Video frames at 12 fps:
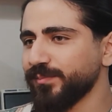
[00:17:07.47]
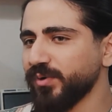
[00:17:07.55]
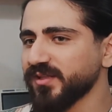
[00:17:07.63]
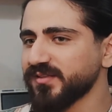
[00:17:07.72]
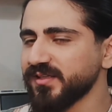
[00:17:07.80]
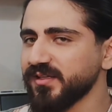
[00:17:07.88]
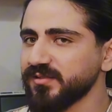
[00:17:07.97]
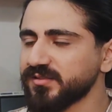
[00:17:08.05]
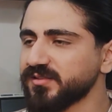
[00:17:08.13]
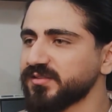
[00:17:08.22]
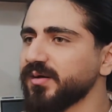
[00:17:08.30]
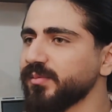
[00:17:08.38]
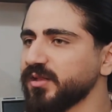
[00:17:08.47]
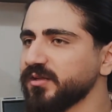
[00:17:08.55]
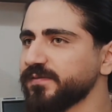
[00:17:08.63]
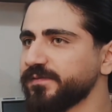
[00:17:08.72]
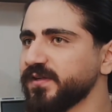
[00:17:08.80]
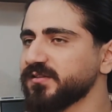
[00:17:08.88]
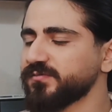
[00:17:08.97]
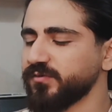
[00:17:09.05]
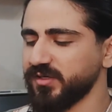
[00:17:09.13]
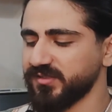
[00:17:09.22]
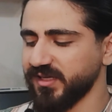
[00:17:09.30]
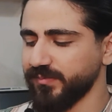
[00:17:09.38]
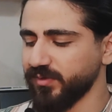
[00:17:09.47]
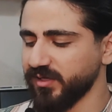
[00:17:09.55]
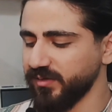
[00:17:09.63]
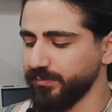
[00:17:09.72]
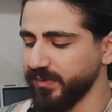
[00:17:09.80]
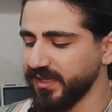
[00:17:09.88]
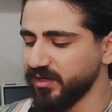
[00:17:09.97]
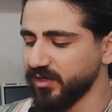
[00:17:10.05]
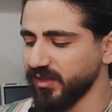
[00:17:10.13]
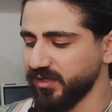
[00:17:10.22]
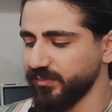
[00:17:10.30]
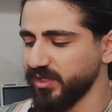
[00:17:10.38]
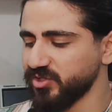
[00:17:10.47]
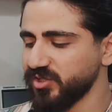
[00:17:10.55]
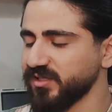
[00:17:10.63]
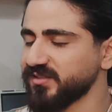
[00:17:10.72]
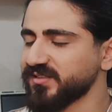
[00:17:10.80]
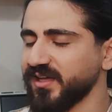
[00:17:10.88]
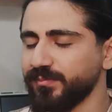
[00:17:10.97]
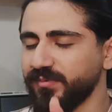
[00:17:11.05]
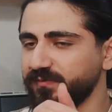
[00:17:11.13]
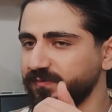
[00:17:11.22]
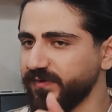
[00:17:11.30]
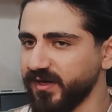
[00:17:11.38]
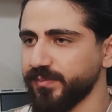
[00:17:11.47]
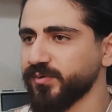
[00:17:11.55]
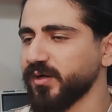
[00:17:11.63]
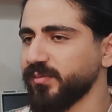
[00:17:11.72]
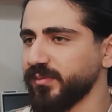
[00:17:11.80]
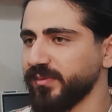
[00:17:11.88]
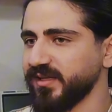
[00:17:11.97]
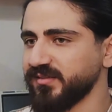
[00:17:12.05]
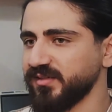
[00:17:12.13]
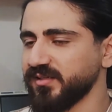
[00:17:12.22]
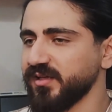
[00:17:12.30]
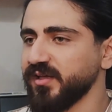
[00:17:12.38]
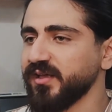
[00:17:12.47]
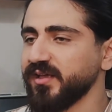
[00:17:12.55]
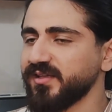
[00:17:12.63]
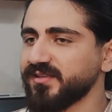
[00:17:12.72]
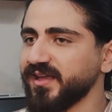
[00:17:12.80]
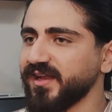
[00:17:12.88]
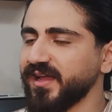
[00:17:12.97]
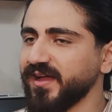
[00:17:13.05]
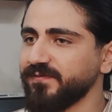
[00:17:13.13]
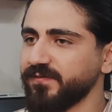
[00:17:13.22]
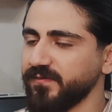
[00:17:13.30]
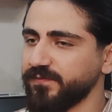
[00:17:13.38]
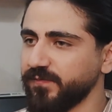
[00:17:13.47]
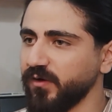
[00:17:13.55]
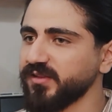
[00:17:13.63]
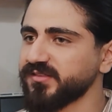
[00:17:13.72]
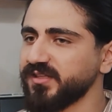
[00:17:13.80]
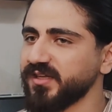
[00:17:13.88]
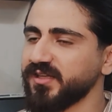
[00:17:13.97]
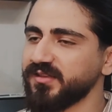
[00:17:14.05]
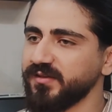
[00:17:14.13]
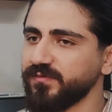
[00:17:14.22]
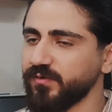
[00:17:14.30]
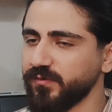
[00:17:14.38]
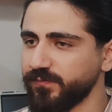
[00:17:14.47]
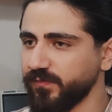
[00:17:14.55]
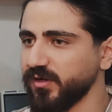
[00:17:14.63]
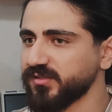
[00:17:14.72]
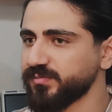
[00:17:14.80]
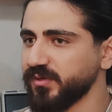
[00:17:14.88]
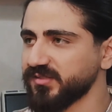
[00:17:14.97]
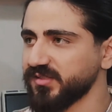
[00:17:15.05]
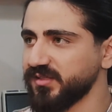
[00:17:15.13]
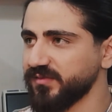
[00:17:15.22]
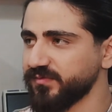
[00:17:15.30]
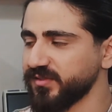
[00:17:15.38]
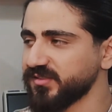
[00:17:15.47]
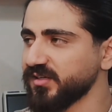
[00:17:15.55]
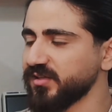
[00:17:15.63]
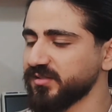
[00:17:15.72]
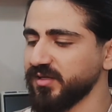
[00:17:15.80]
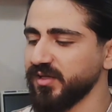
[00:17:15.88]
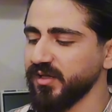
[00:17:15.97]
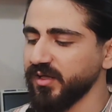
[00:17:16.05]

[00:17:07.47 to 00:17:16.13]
But in some other fields, for example, in medical imaging, it can be very problematic. It can have false negative or false positive result.